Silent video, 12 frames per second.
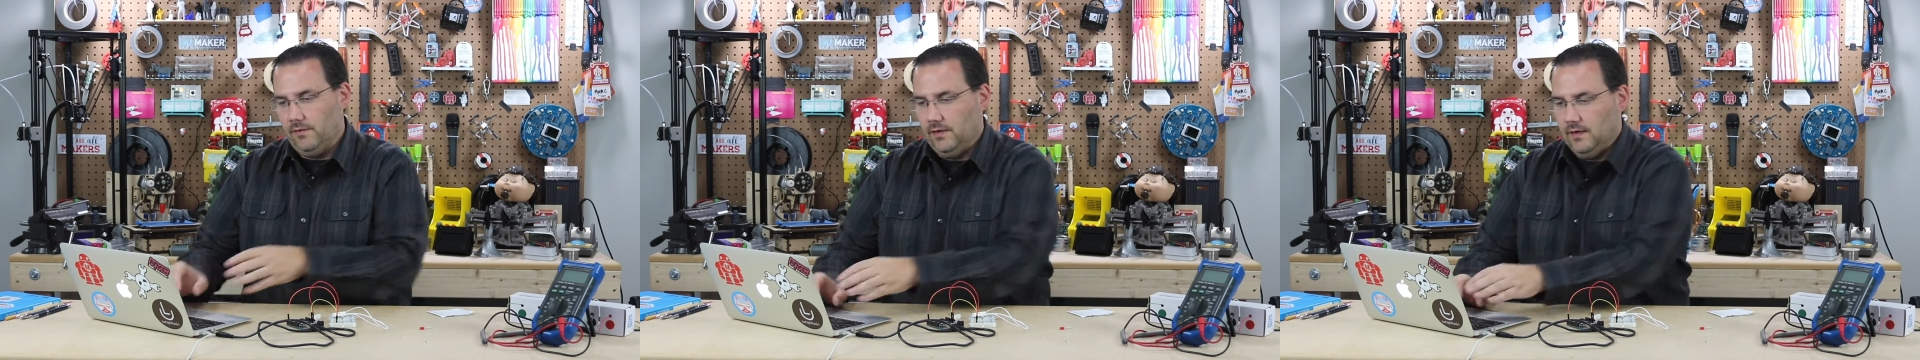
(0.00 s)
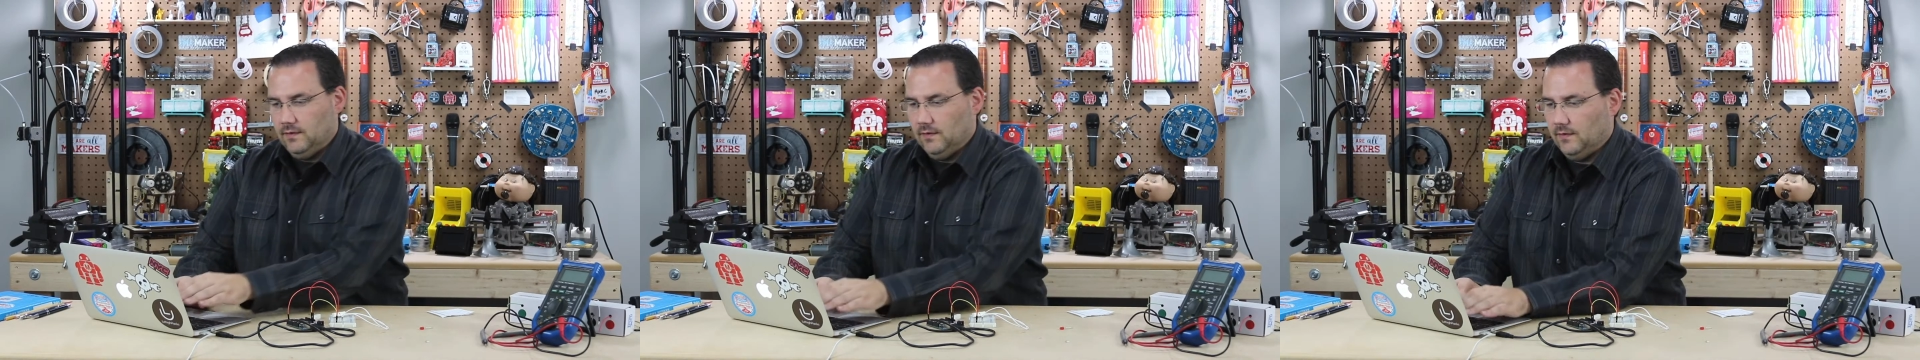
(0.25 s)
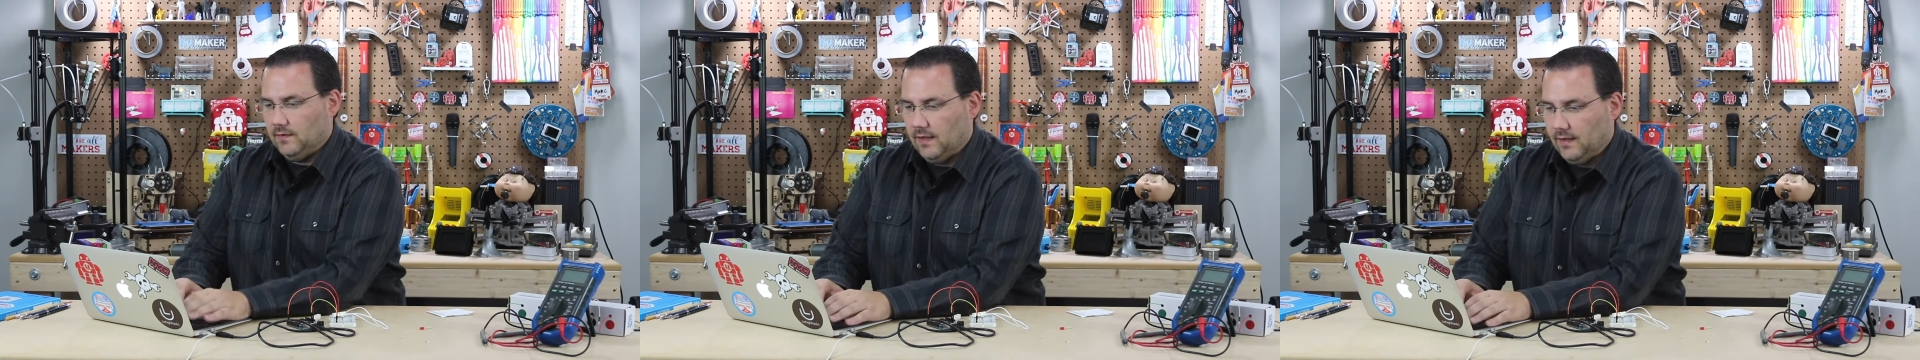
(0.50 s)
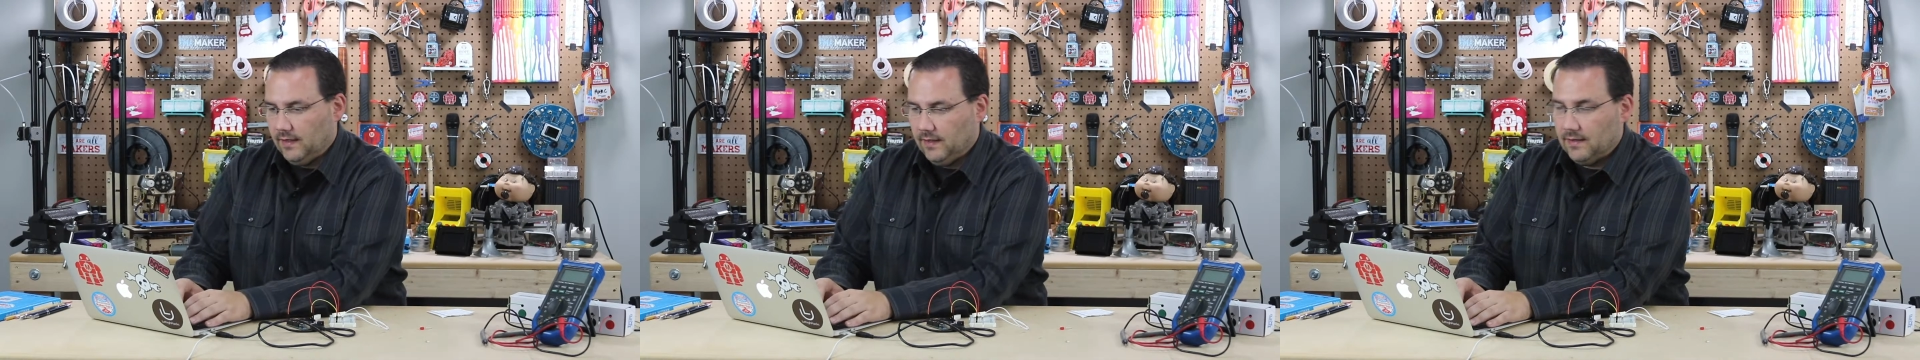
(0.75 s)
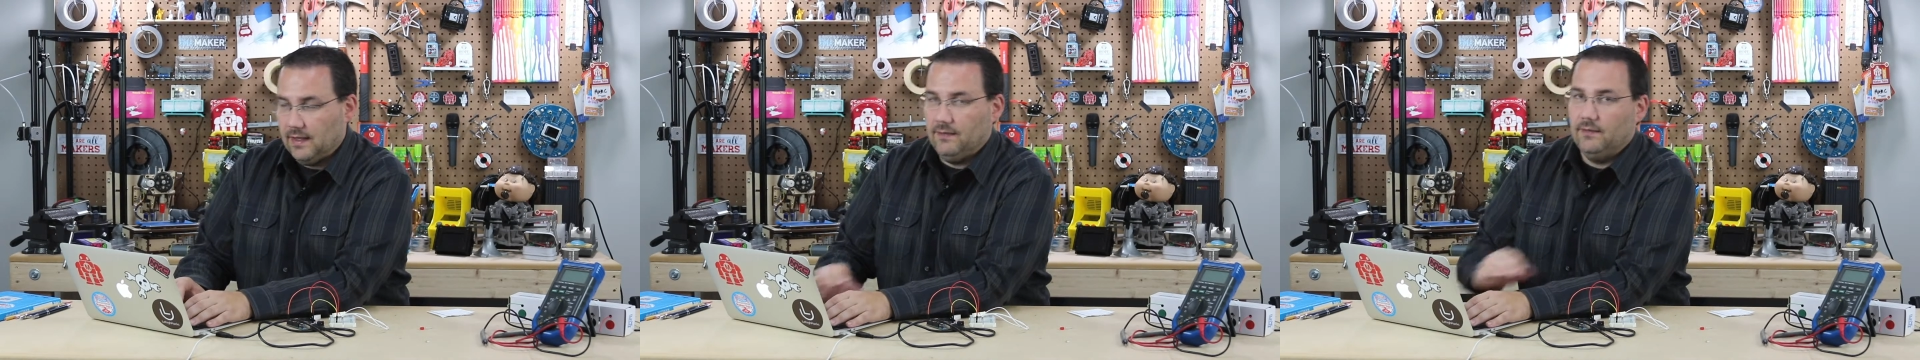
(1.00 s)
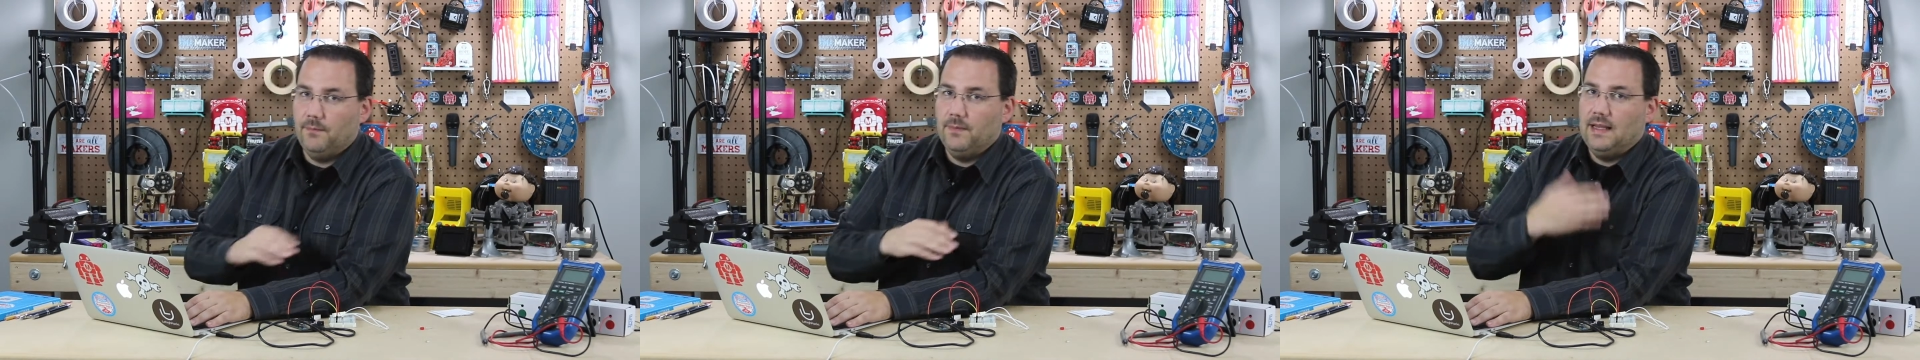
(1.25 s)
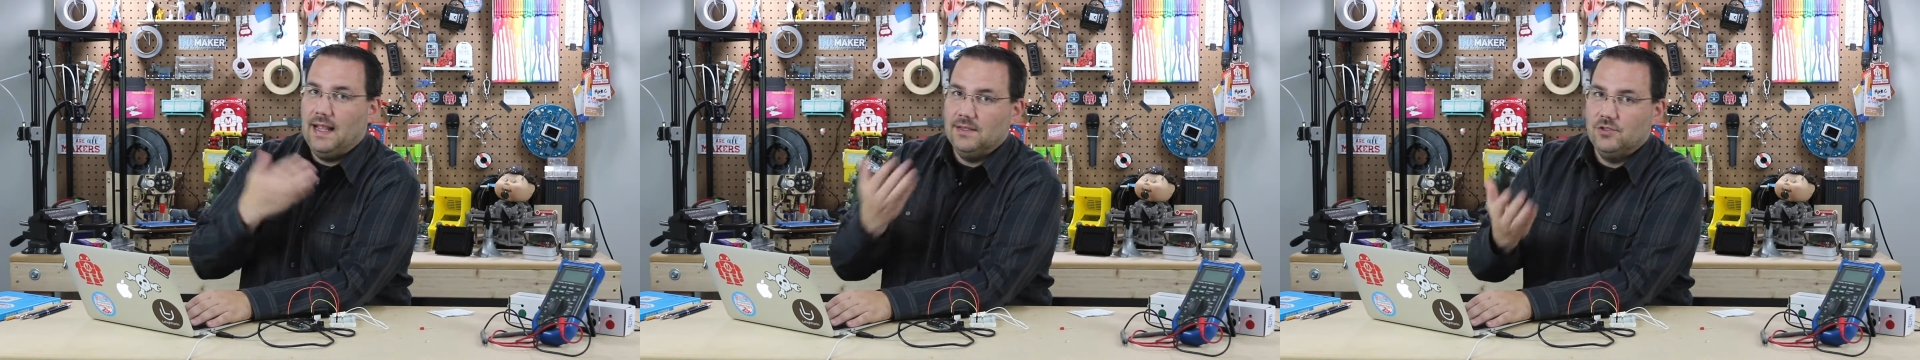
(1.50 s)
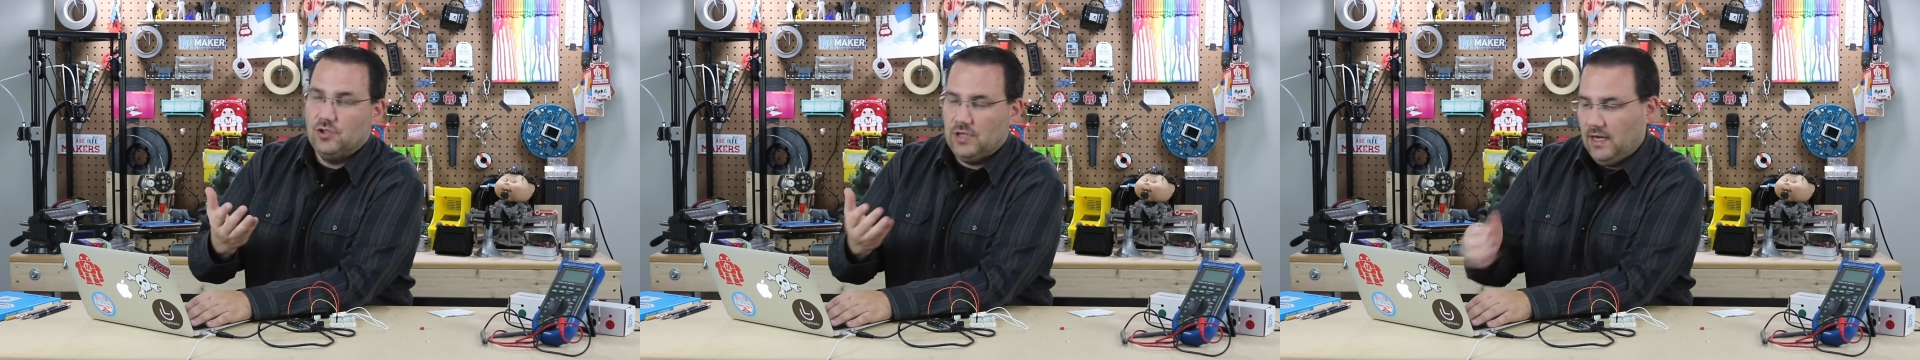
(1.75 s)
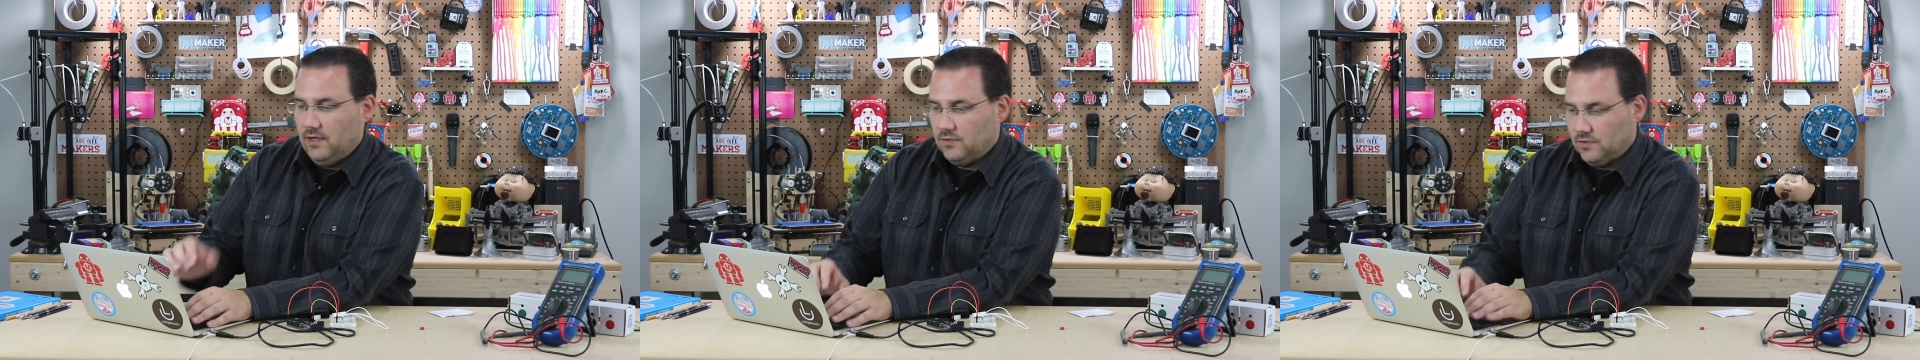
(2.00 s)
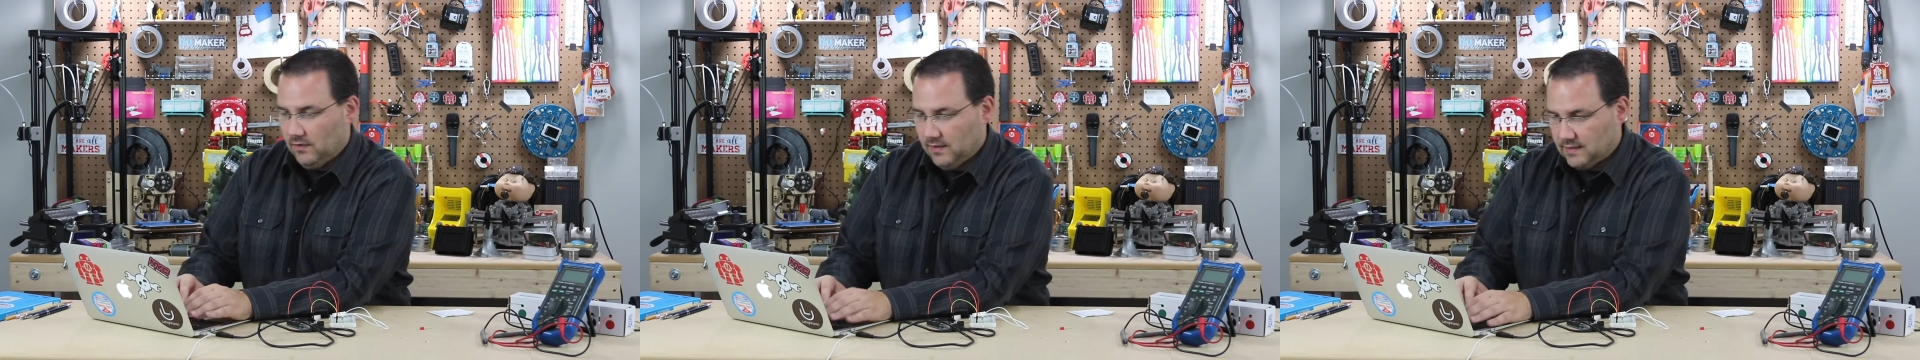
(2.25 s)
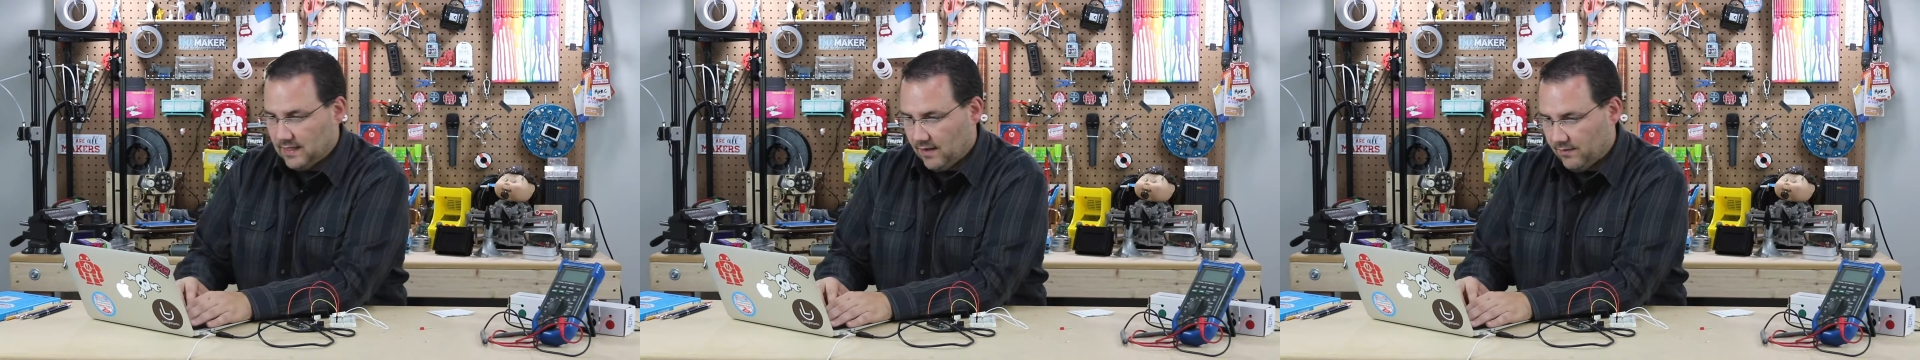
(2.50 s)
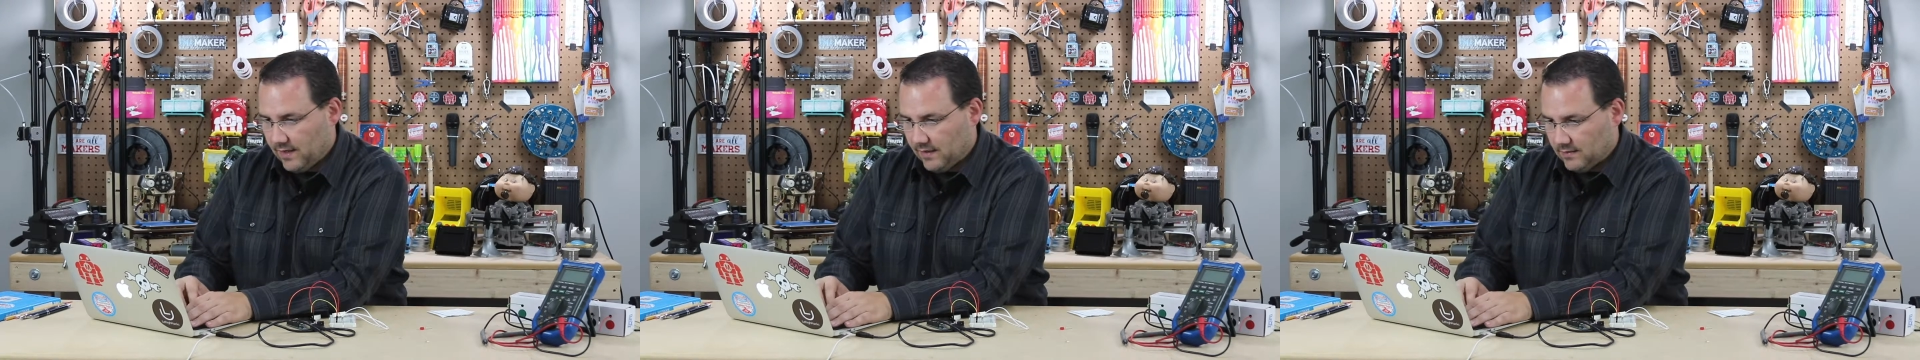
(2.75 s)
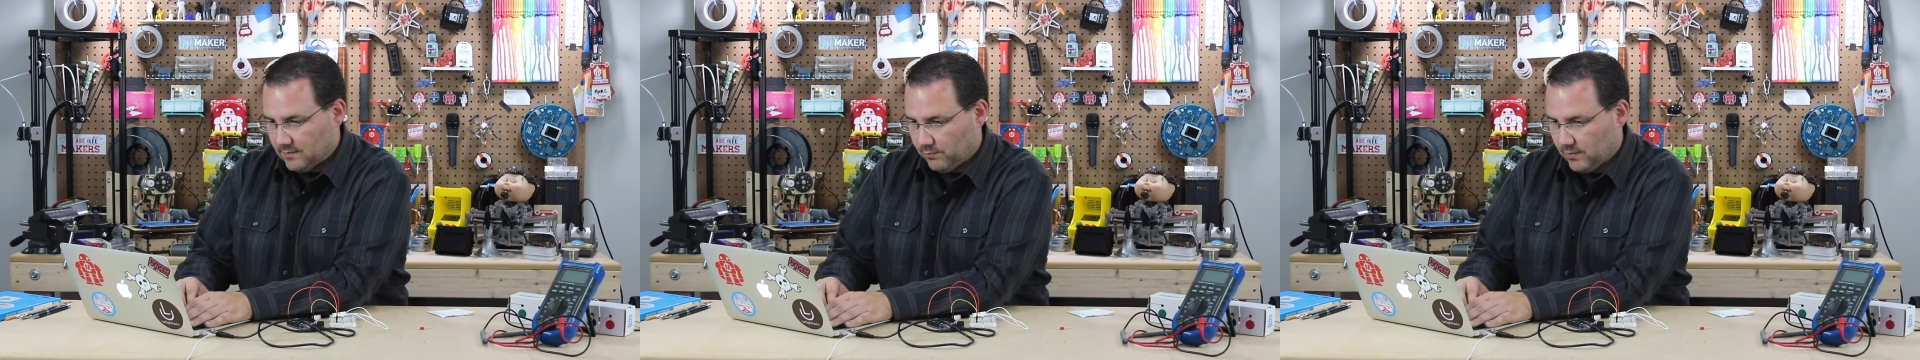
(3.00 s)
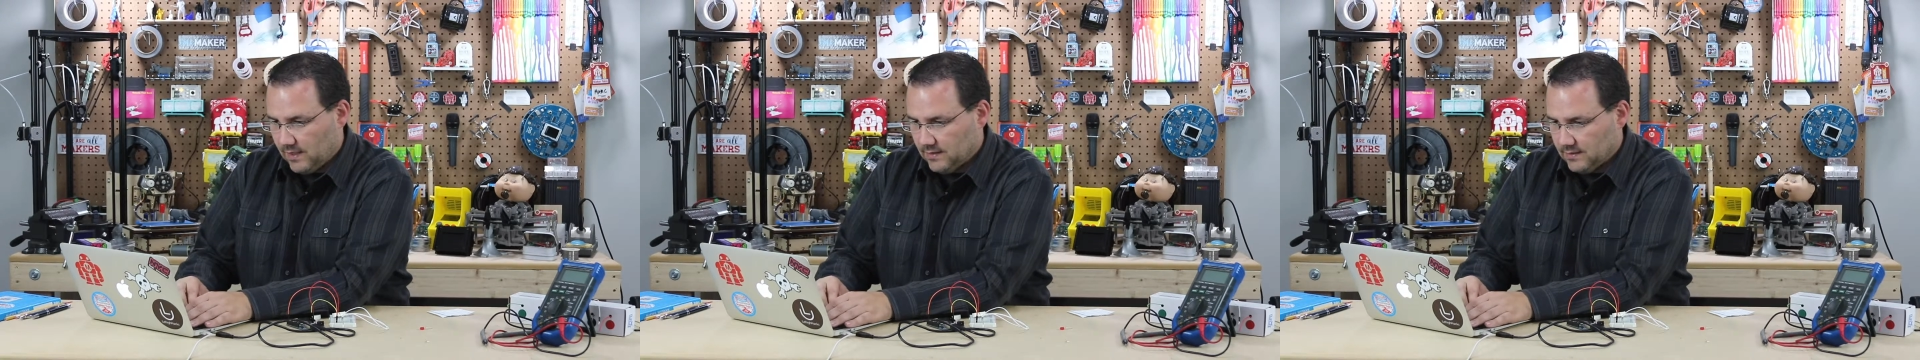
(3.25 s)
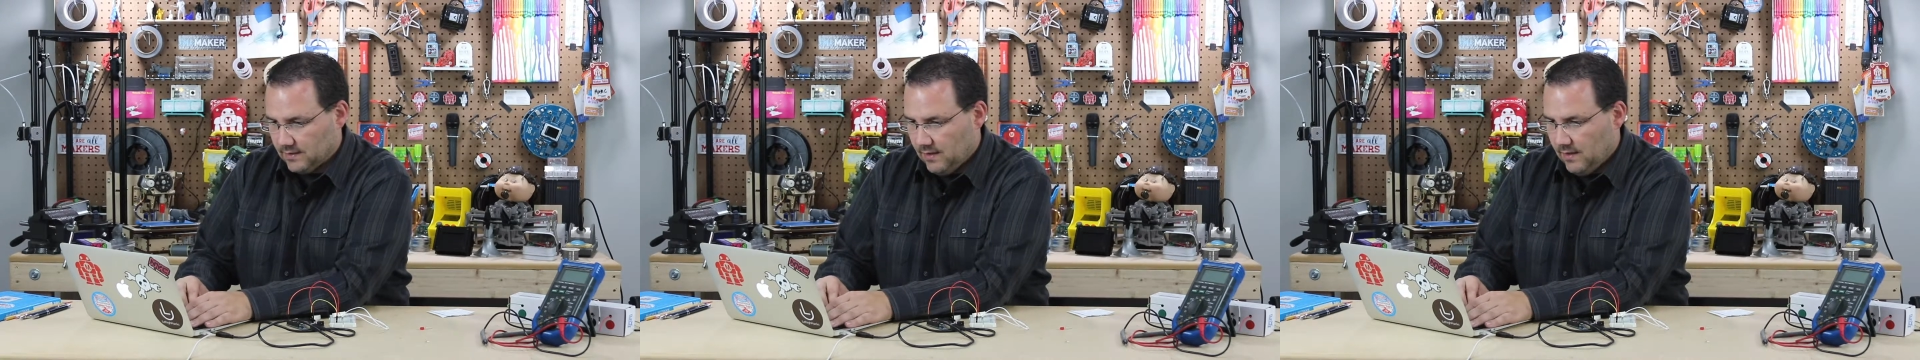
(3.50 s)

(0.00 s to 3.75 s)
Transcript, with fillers: It's just telling it that something has changed, so let's count that as a press.